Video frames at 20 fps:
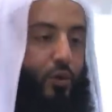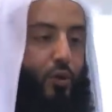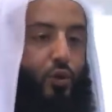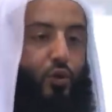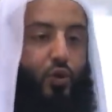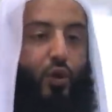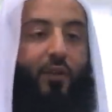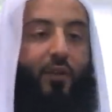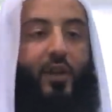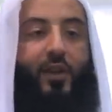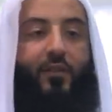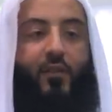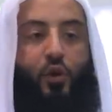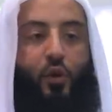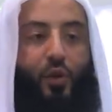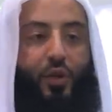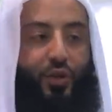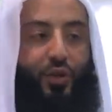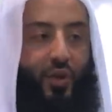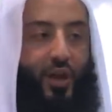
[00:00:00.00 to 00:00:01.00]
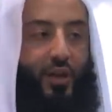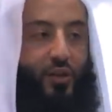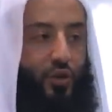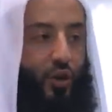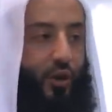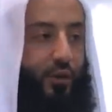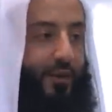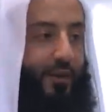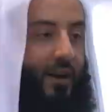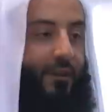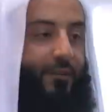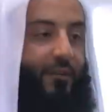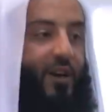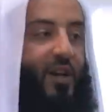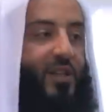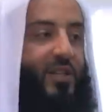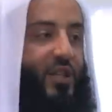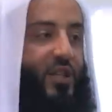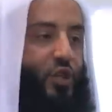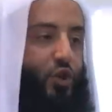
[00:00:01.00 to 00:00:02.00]
So I've given you three so far.
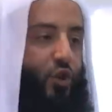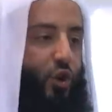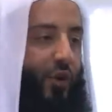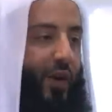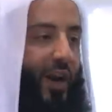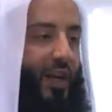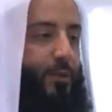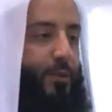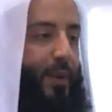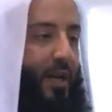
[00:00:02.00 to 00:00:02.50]
First is correct